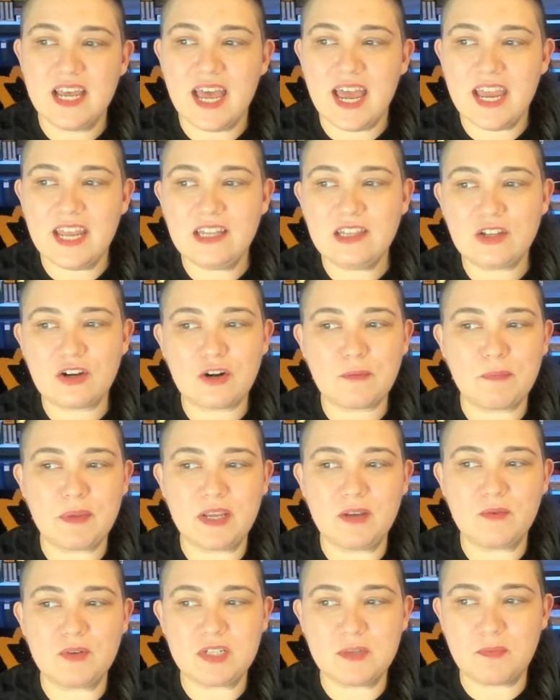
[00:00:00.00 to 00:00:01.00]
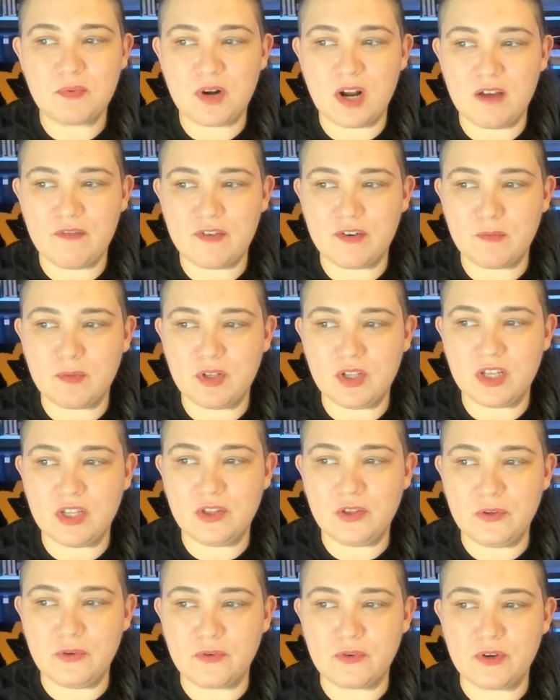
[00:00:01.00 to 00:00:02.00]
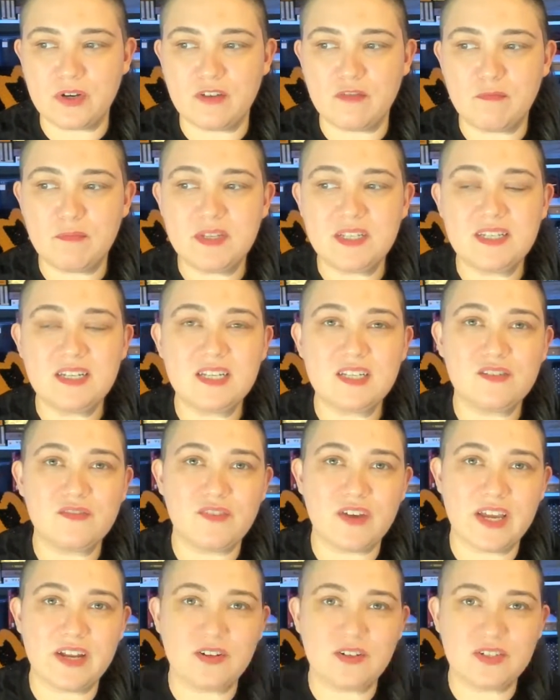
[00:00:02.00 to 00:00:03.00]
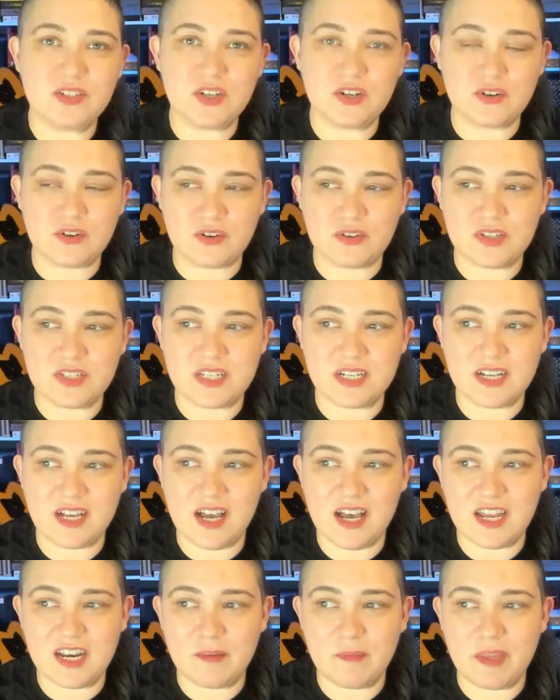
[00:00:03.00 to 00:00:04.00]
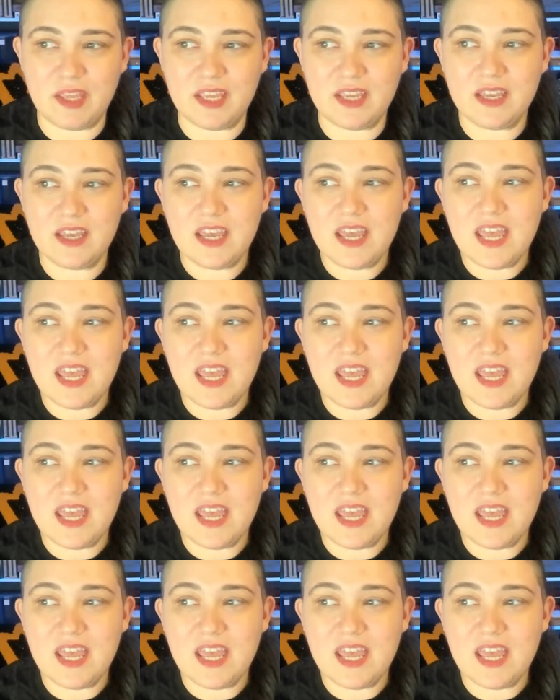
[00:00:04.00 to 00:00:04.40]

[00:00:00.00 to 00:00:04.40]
and LARPing was a profitable and lucrative business vital to Earth's economy.